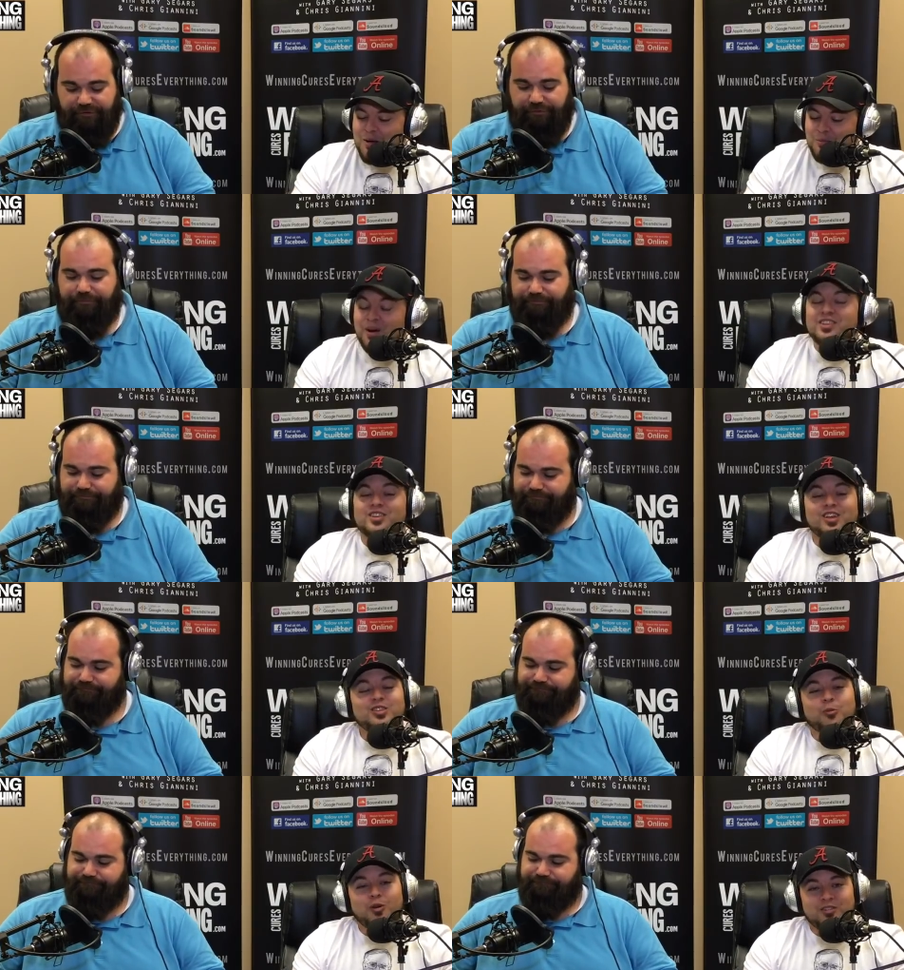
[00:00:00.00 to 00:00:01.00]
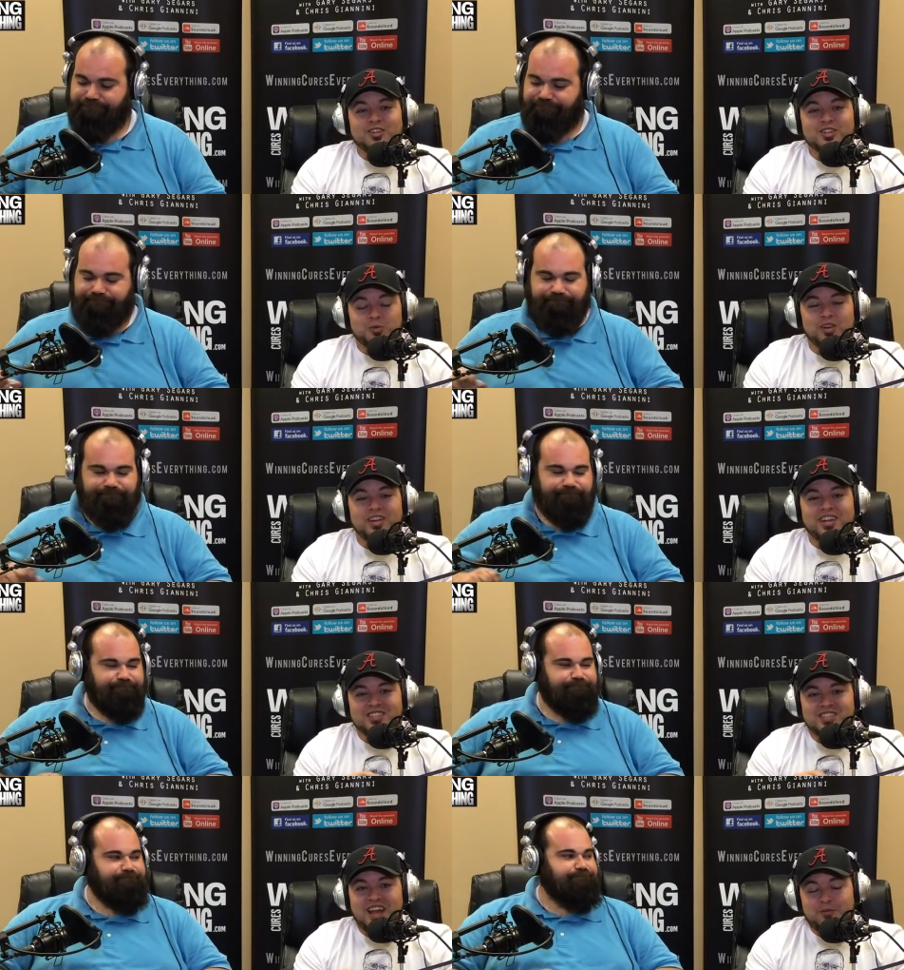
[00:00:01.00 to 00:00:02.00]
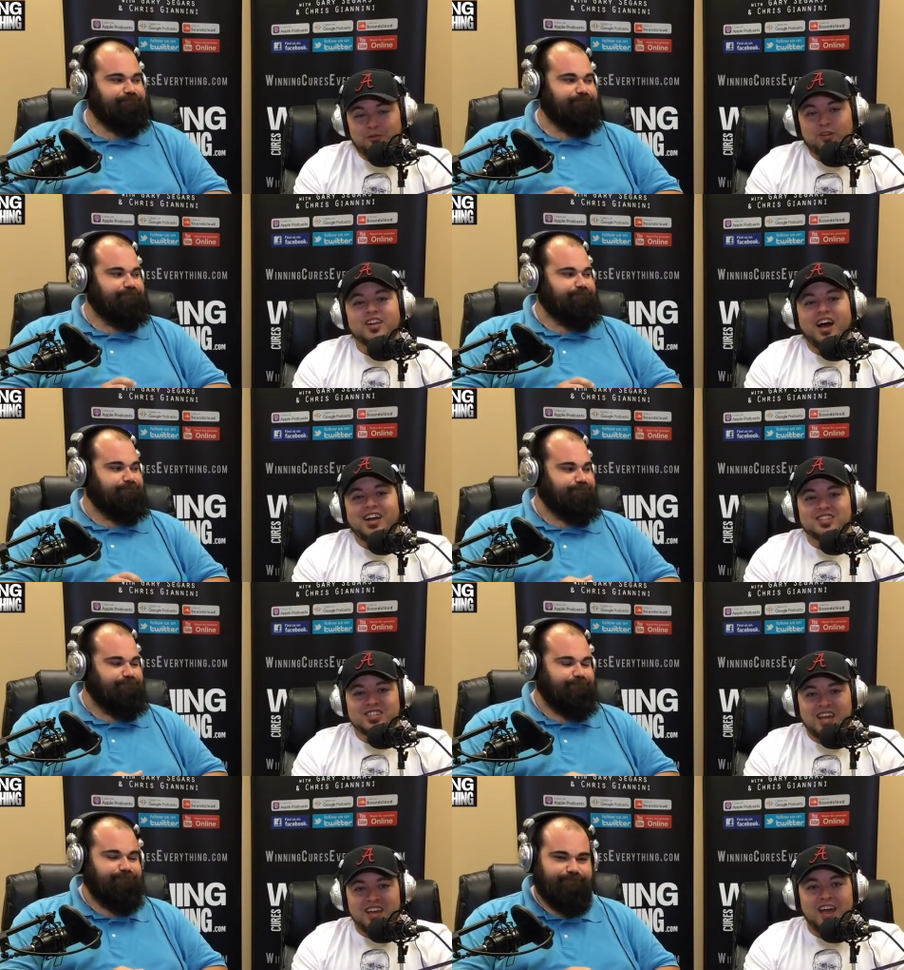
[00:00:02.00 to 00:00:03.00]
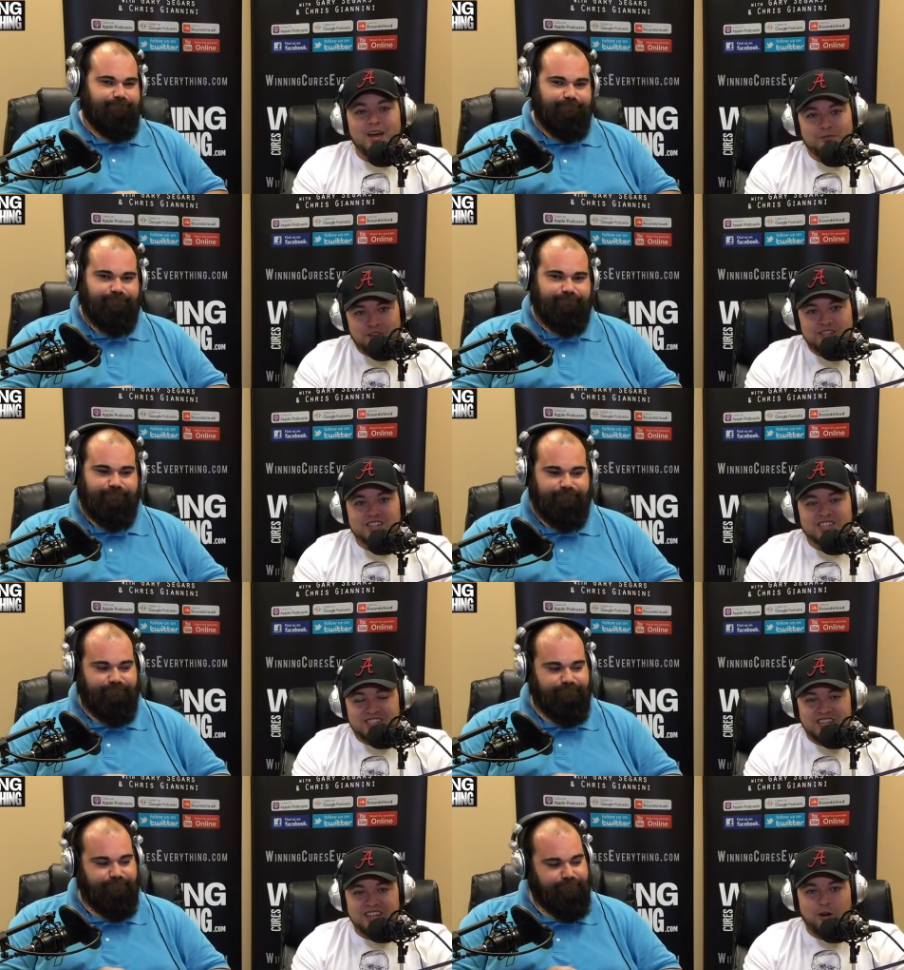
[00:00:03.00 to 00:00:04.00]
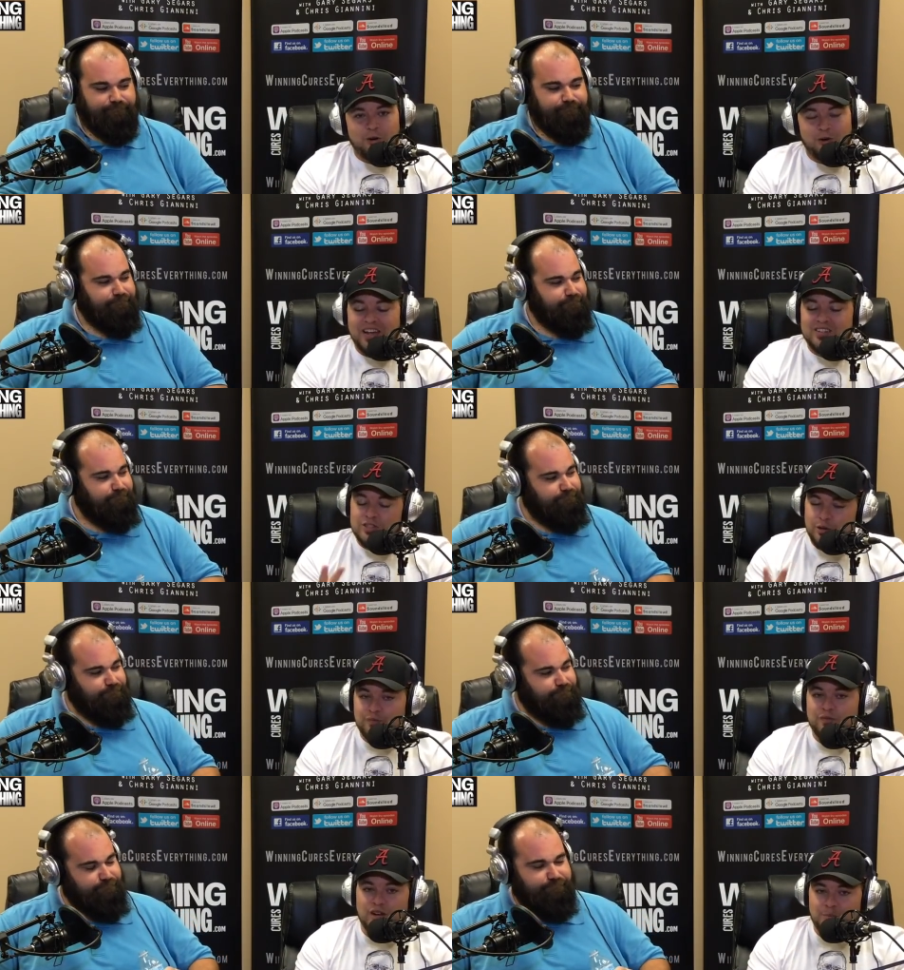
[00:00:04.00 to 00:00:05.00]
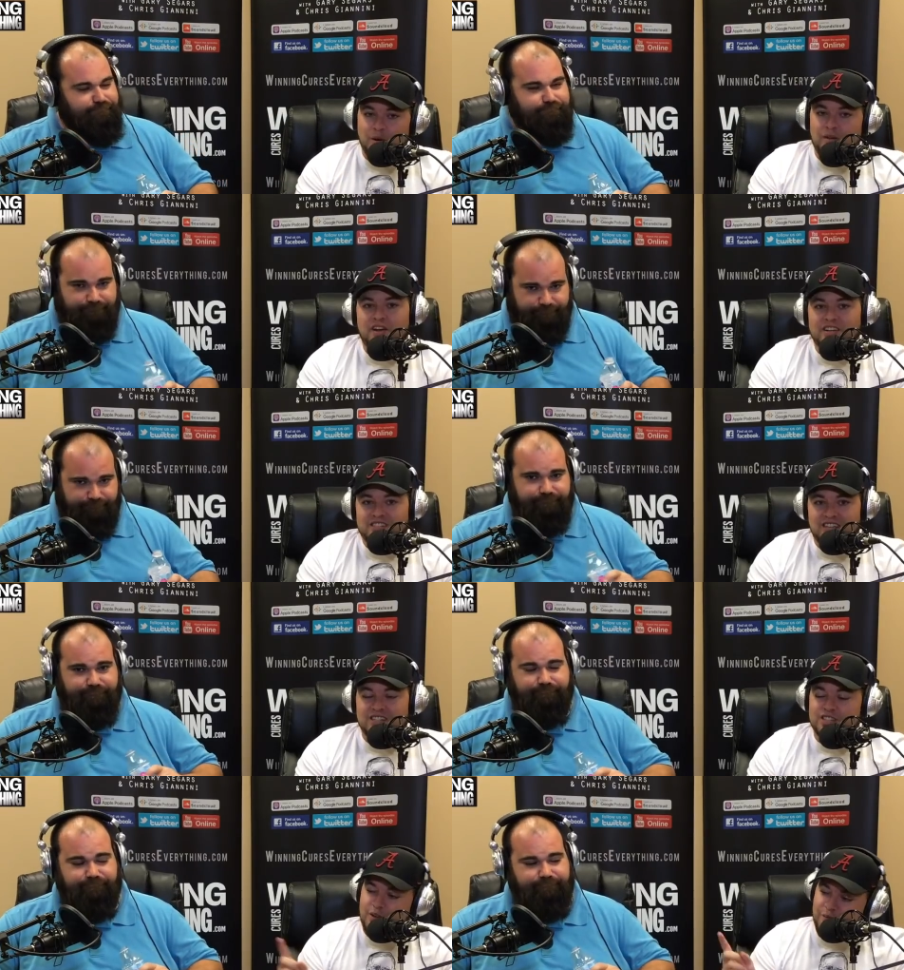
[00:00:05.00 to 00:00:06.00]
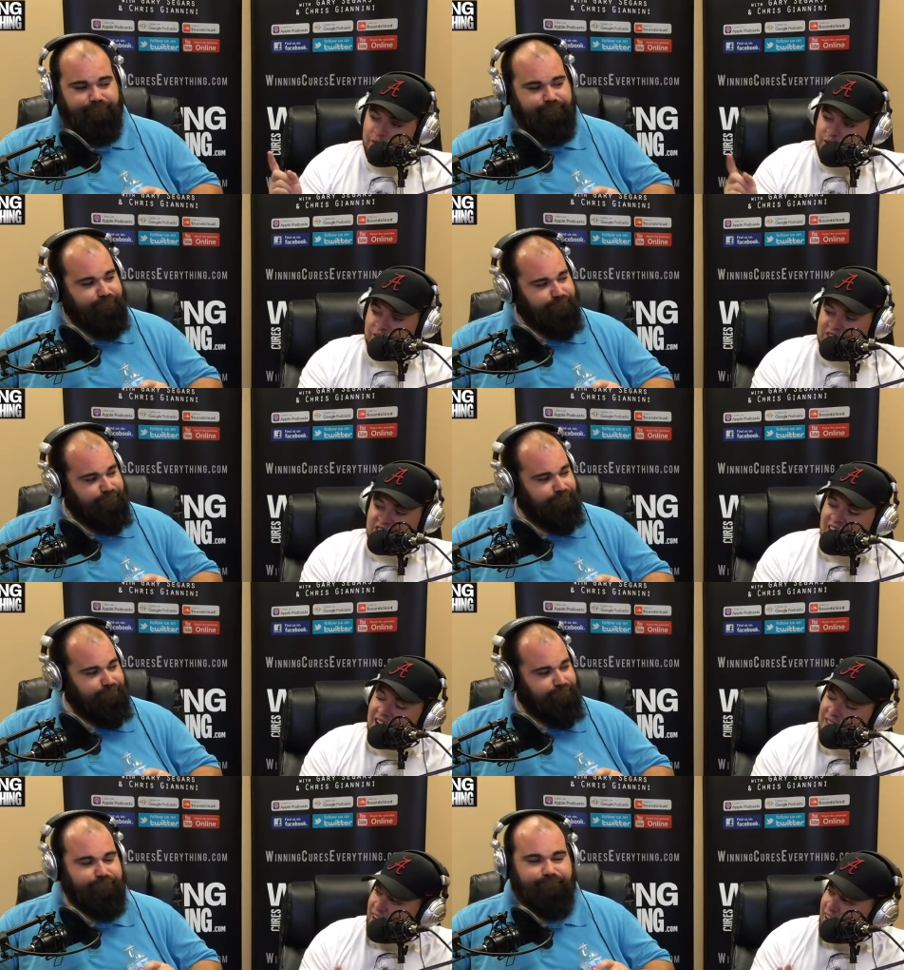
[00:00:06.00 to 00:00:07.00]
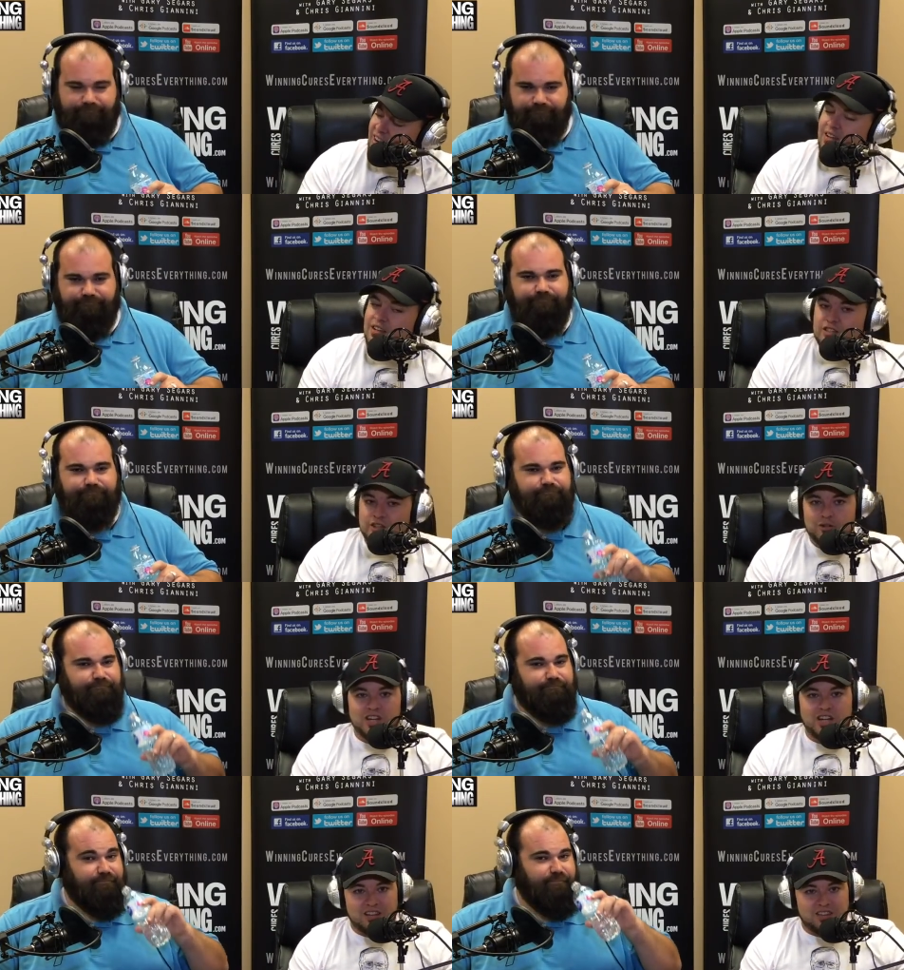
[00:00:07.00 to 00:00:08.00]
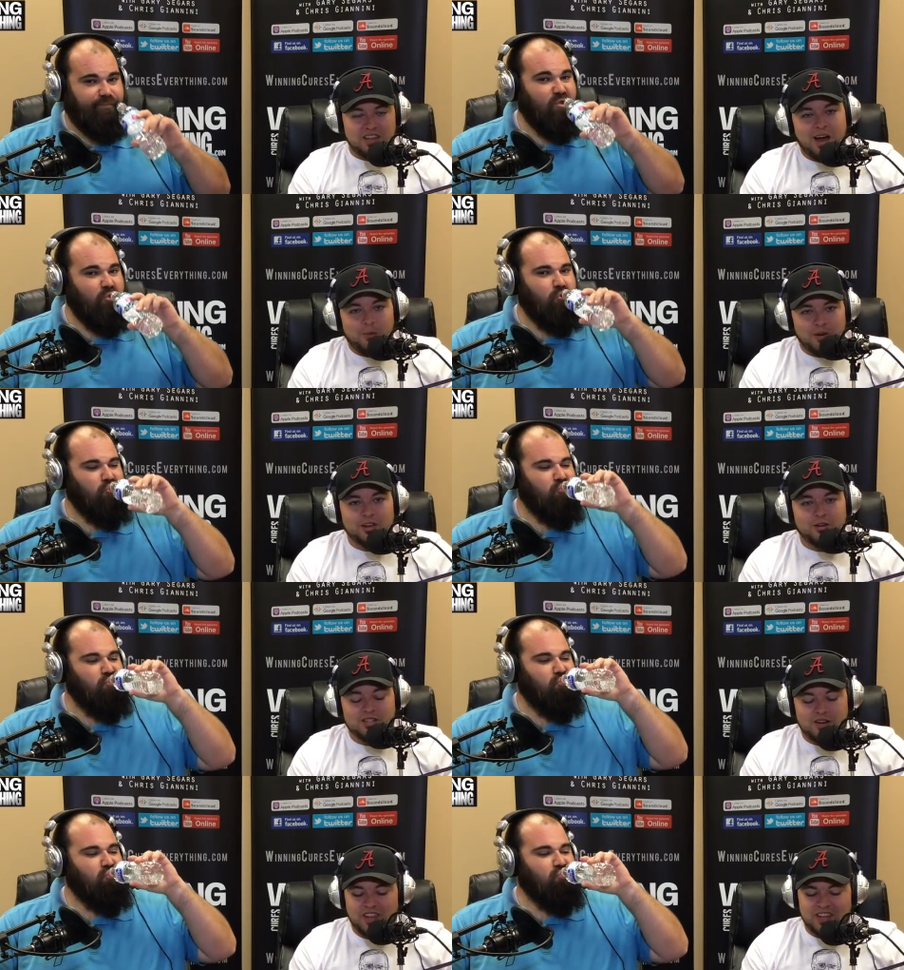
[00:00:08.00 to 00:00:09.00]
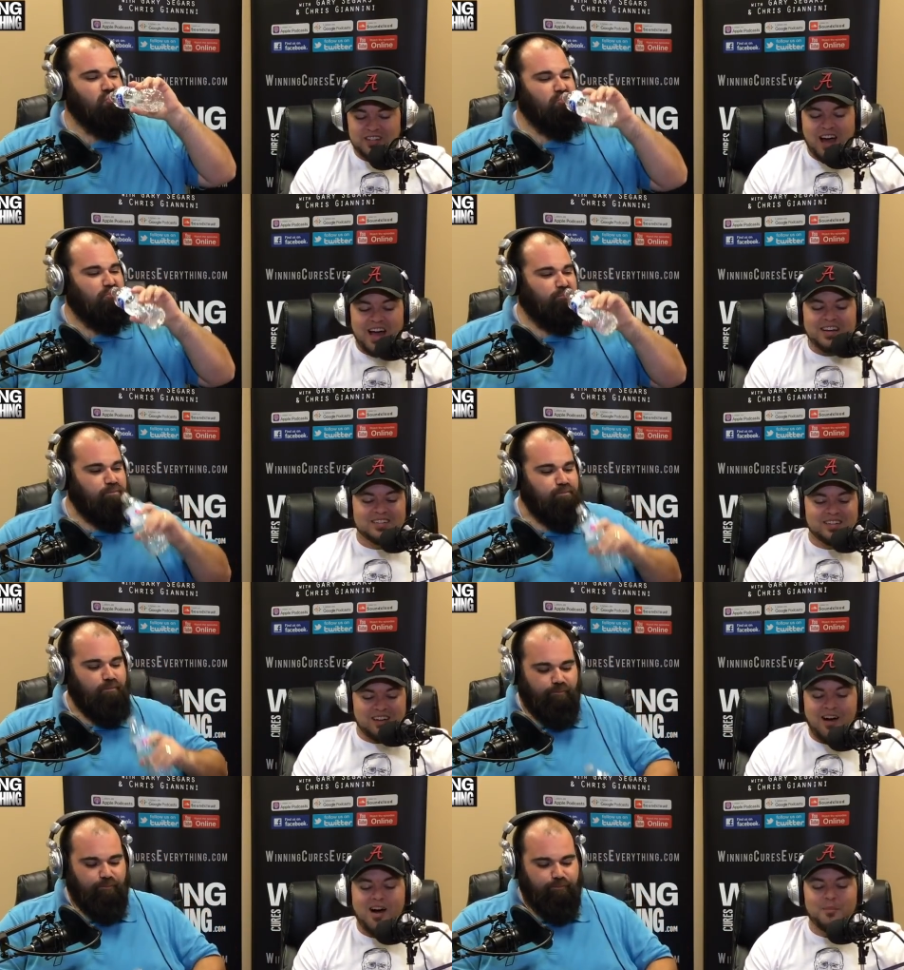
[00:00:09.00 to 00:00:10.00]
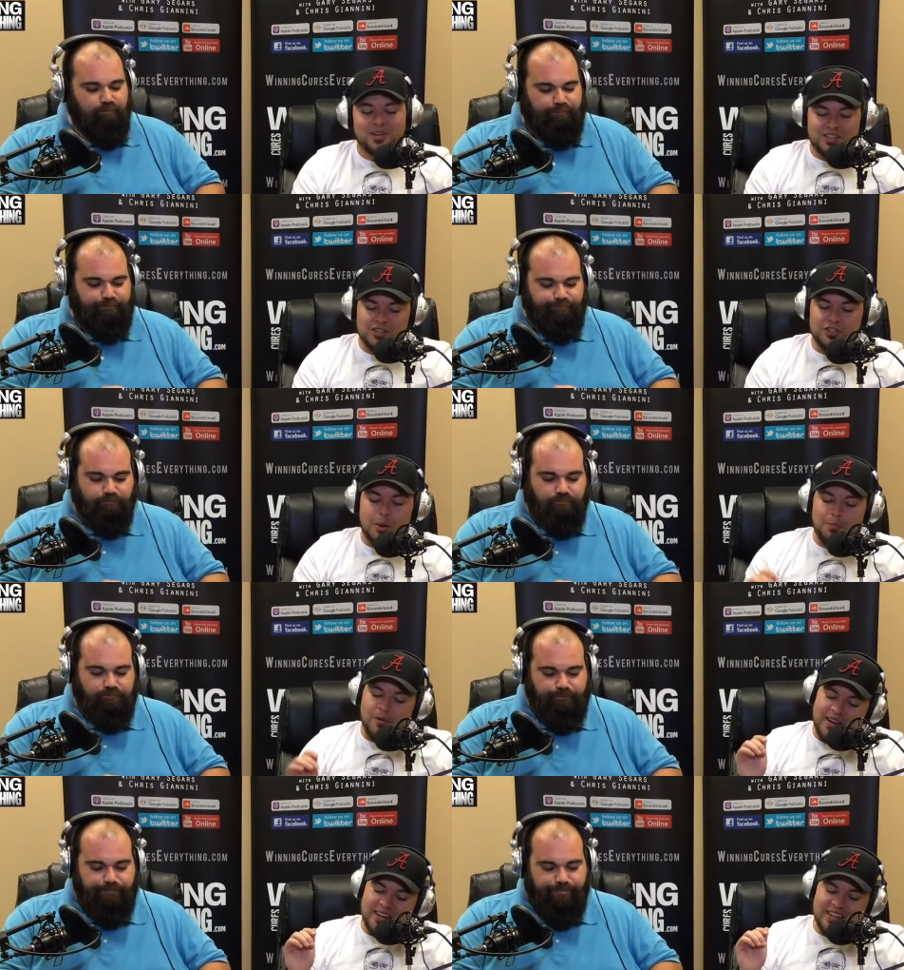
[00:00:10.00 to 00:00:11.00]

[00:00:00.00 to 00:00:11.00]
Speaker 1: do. But the winner this week gets a free night stay at Fitz Casino and 2 free buffet tickets for your visit down there. So go check that thing out, winningcureseverything.com. Let's jump right